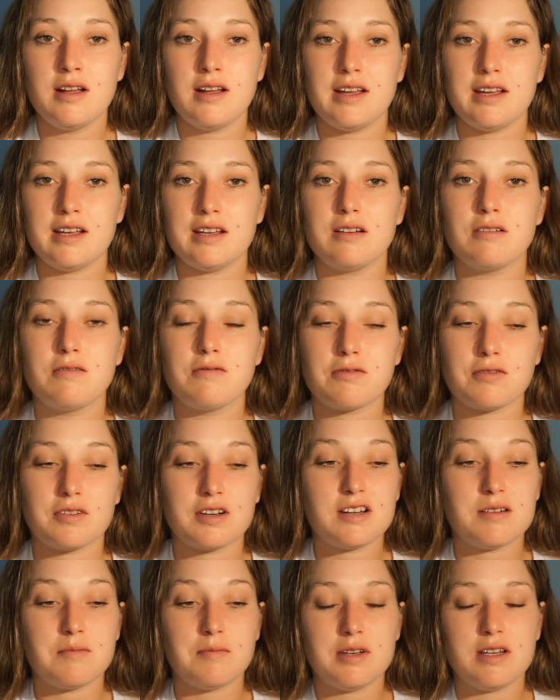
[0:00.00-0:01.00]
It
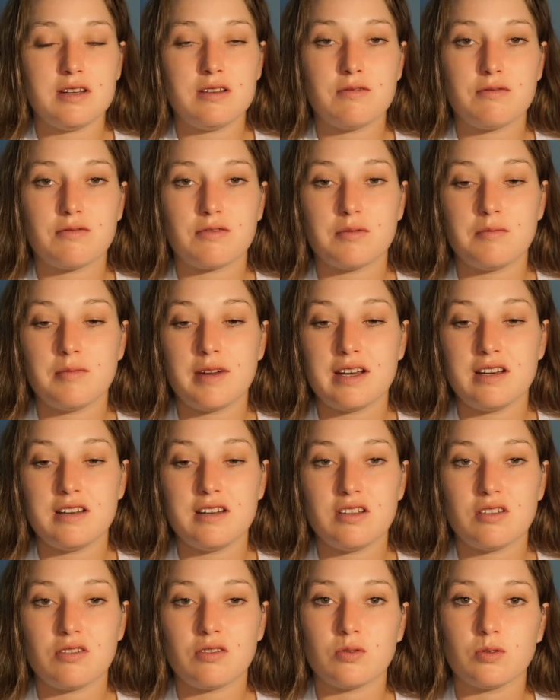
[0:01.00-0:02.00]
freed me from
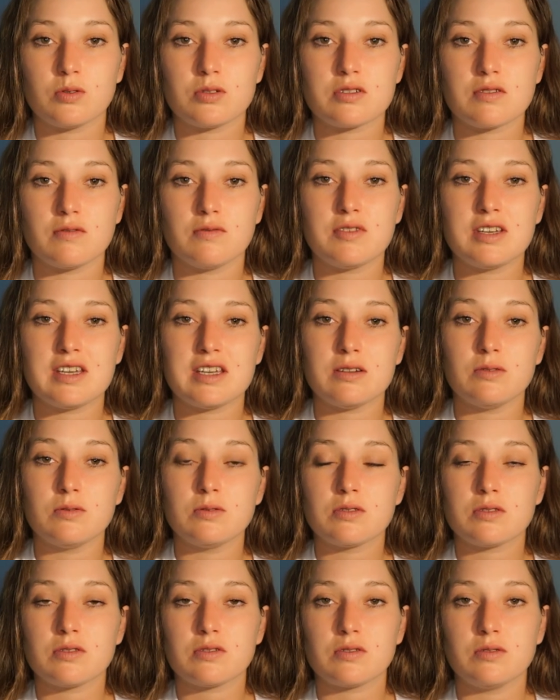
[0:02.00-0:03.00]
any thoughts of
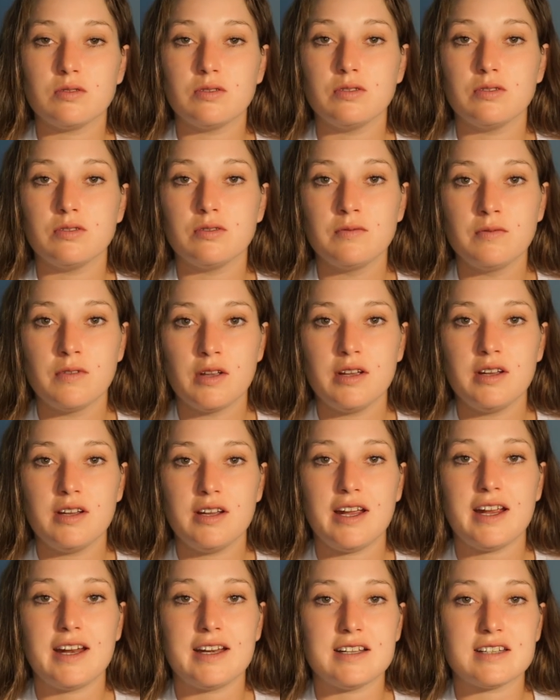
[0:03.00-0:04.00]
guilt or
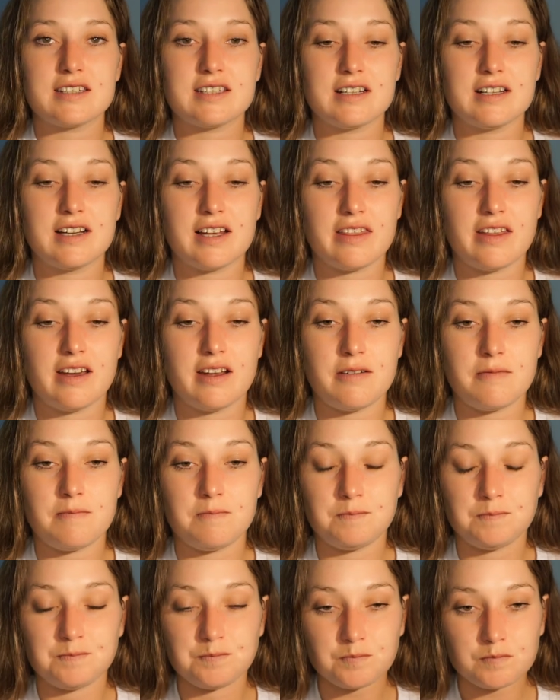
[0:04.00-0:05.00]
anything like that.
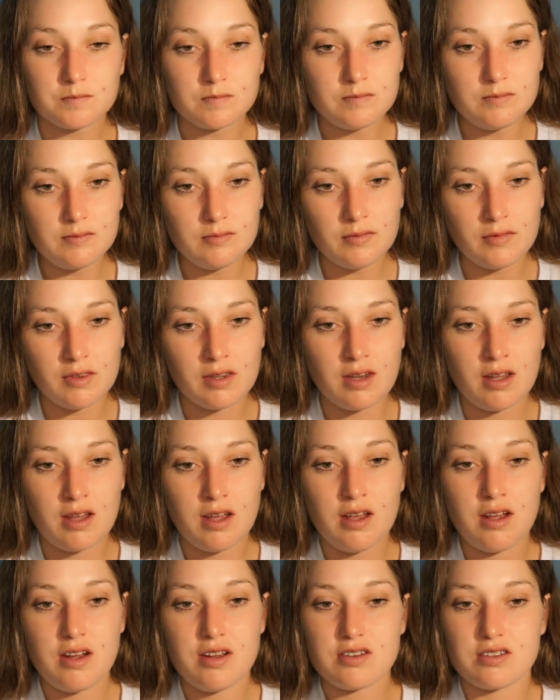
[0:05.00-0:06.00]

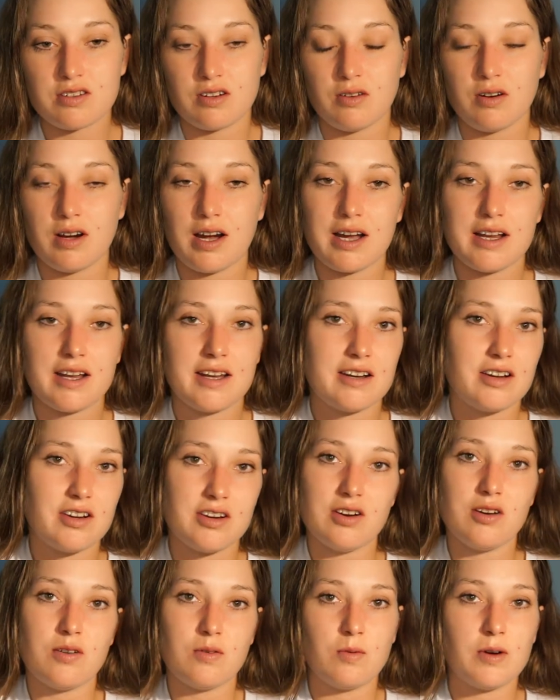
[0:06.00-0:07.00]
So I, in
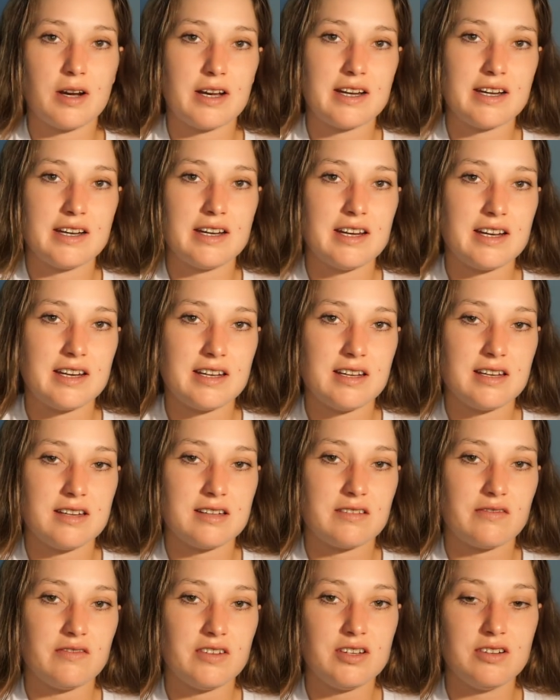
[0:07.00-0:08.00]
no way in
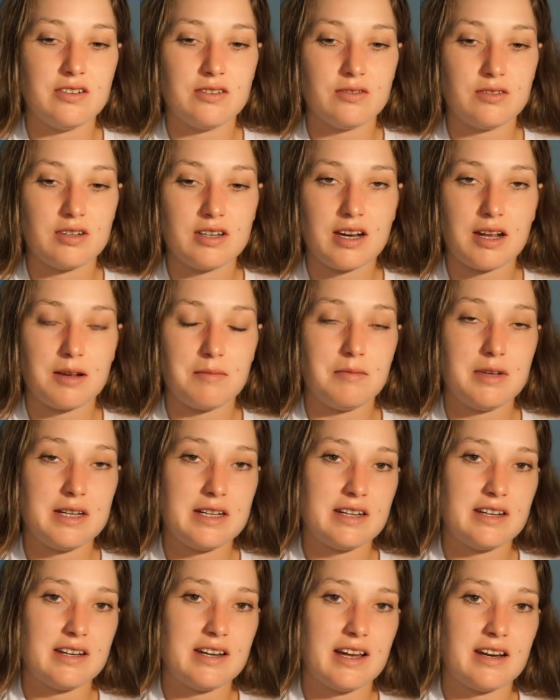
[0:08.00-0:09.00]
this video did I
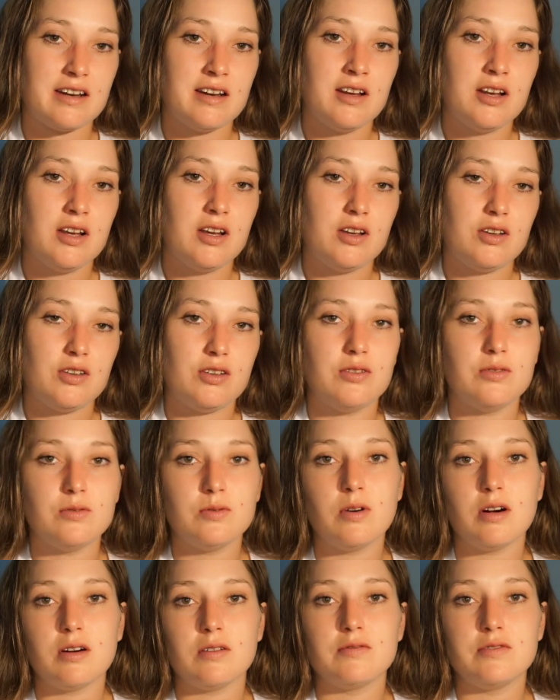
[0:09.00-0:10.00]
mean that
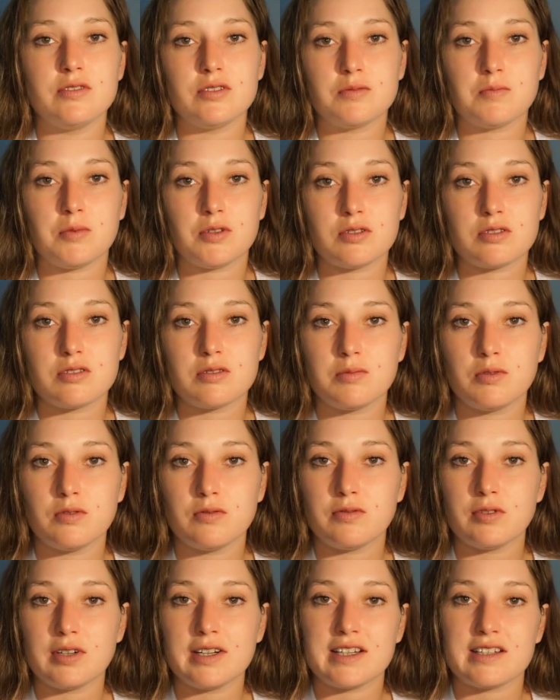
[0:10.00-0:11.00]
you are responsible
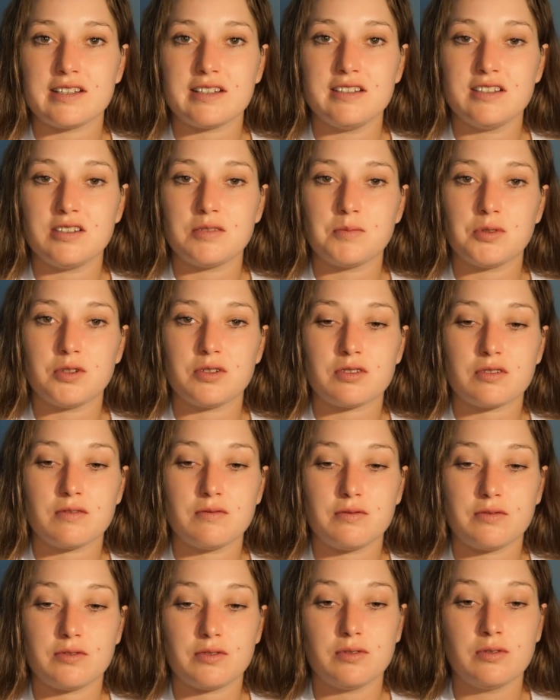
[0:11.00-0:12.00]
for letting this person
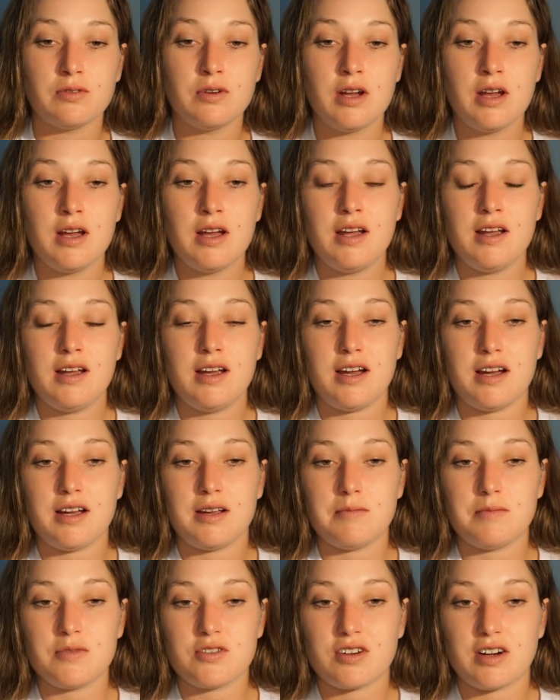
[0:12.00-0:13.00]
fall.
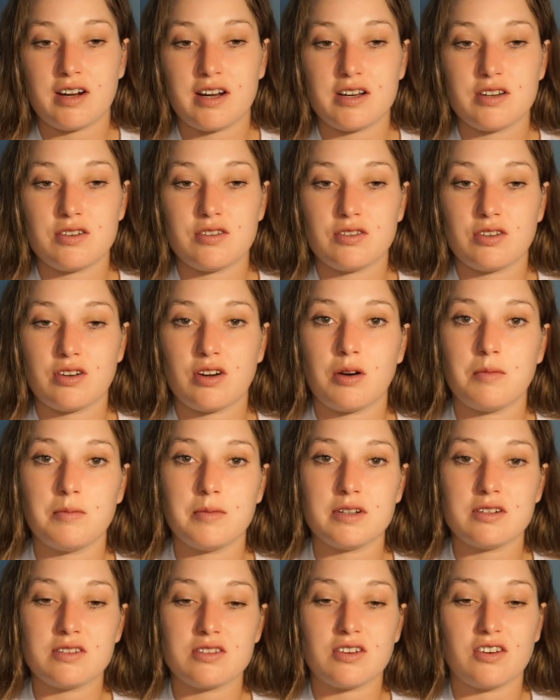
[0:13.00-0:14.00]
I'm trying to
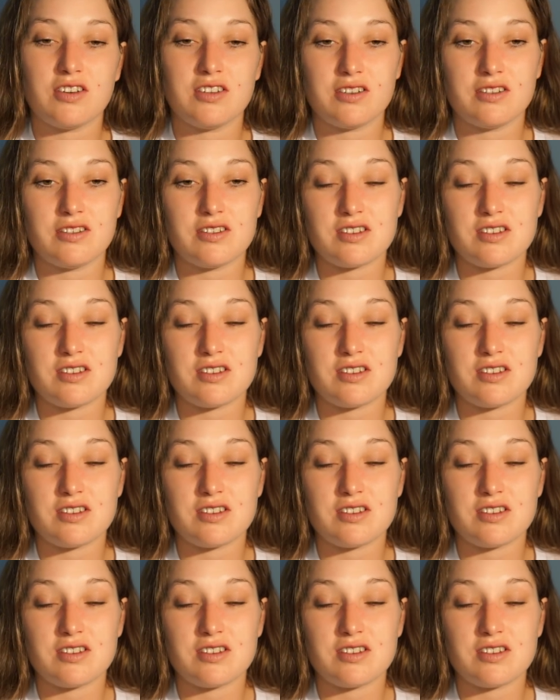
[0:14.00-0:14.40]
comment on